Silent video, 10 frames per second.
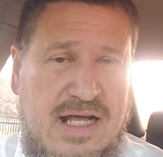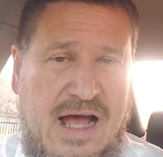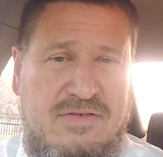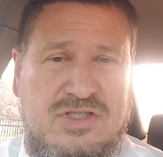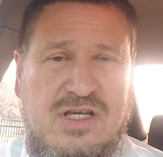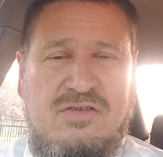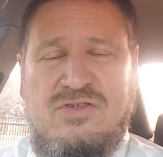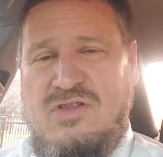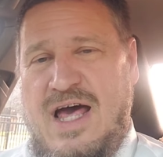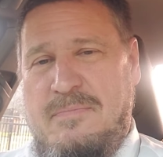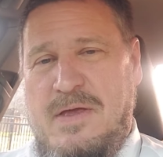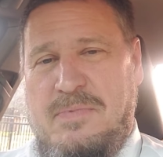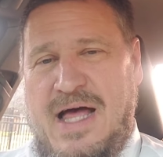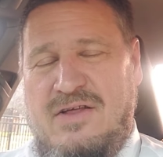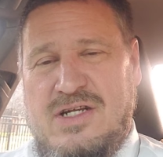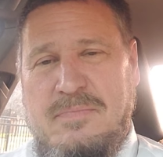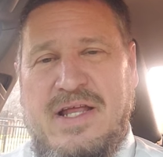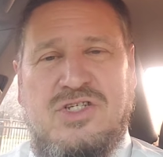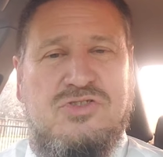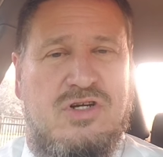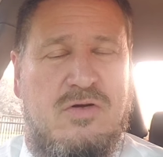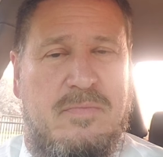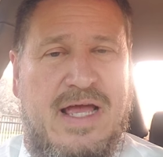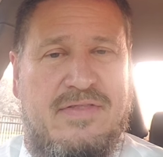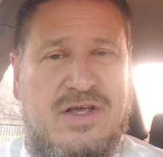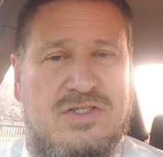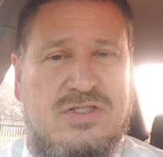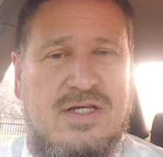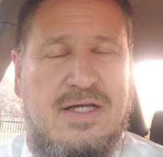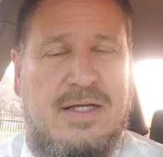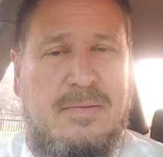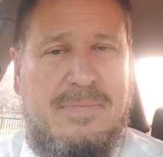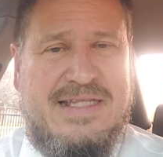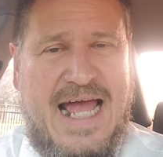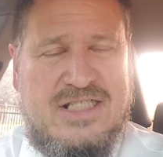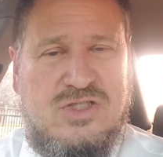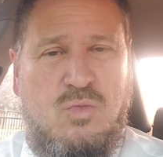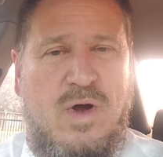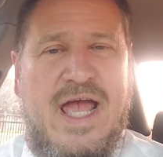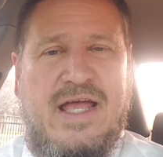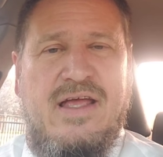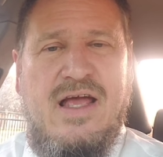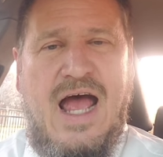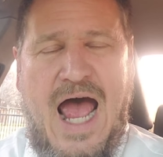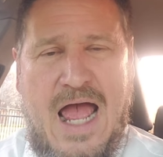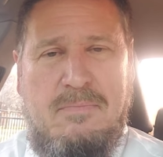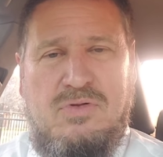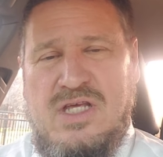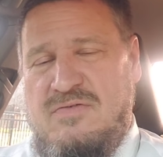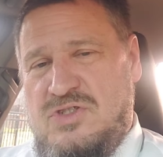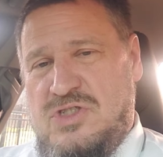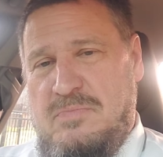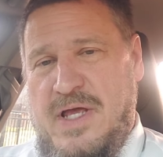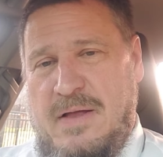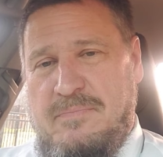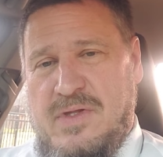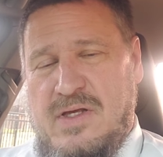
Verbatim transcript: Obviously, there's a lot of people out there who may disagree with me on this, but that's the way I believe it should be.